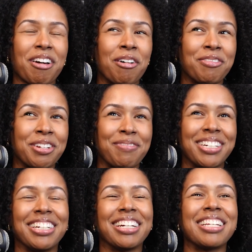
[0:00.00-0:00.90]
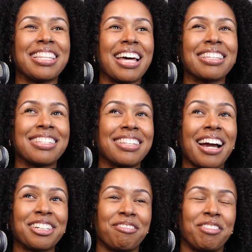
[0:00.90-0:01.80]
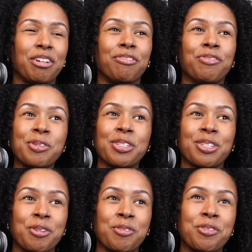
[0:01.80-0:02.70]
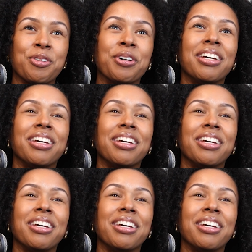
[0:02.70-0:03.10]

often mention, is that this is actually very full circle.